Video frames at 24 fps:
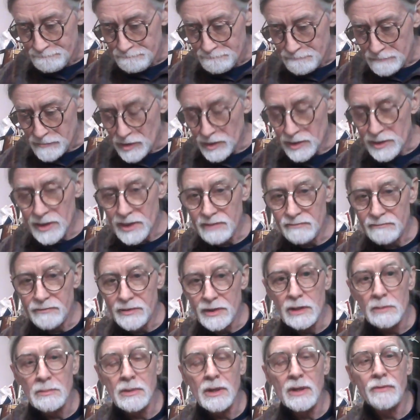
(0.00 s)
don't know how you
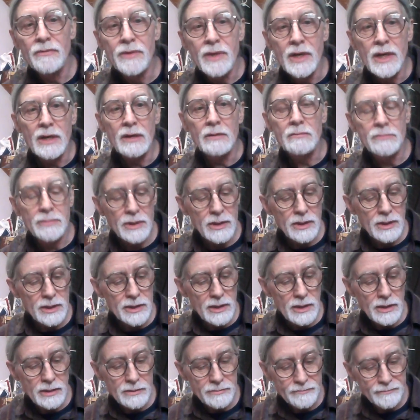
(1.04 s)
feel about that, but
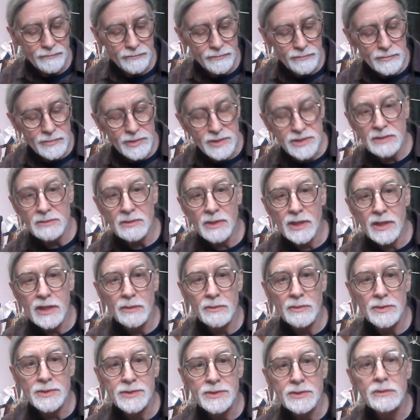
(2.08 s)
it seemed like
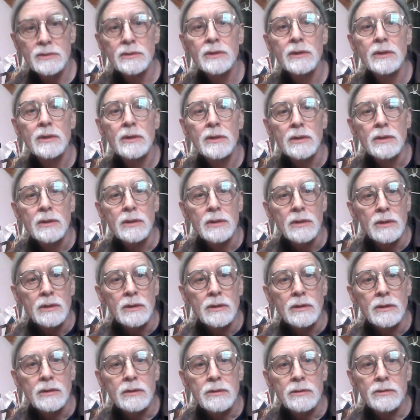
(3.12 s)
it was
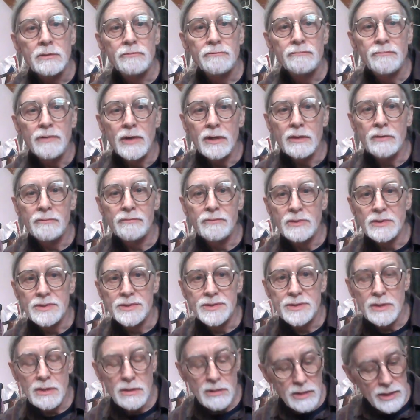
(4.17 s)
good fodder for a
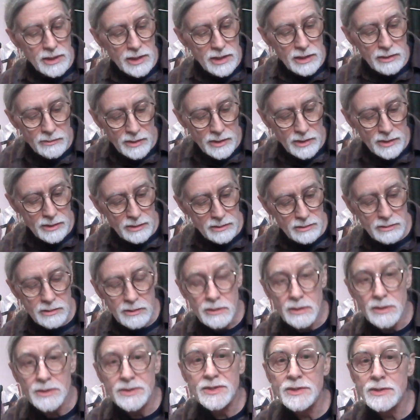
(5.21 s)
song anyway.
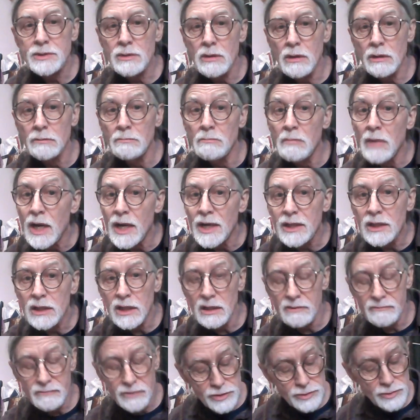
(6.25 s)
This is called My
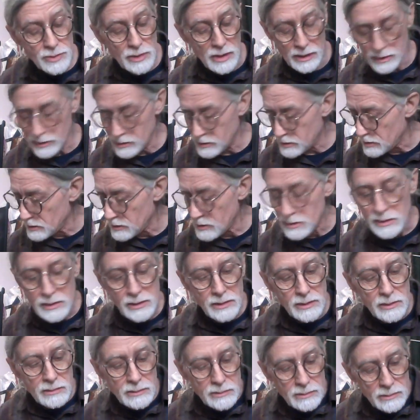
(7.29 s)
Clever Truck.
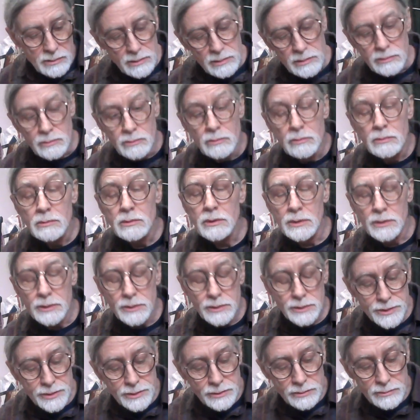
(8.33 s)

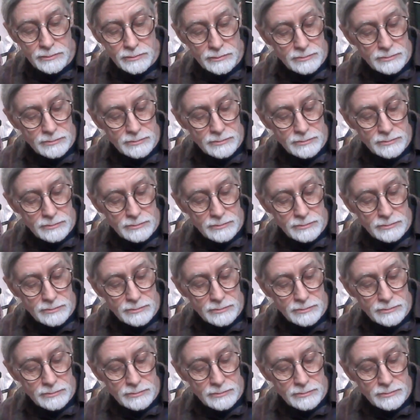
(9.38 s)
One, two.